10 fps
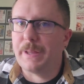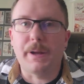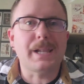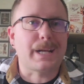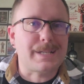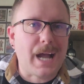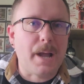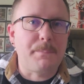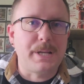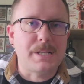like a
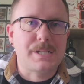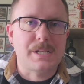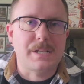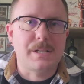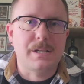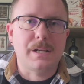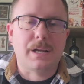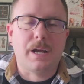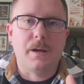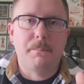timepiece,
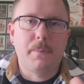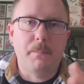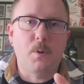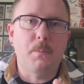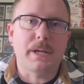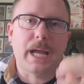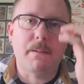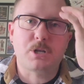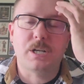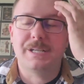a moment
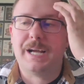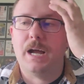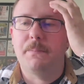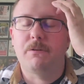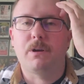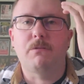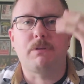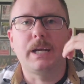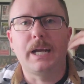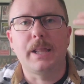captured in time, and
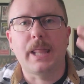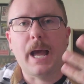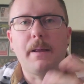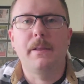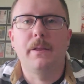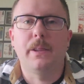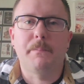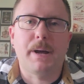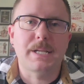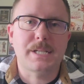read it in the
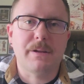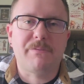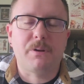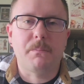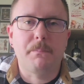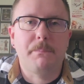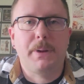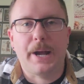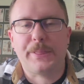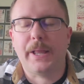mindset from
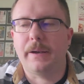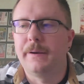back then.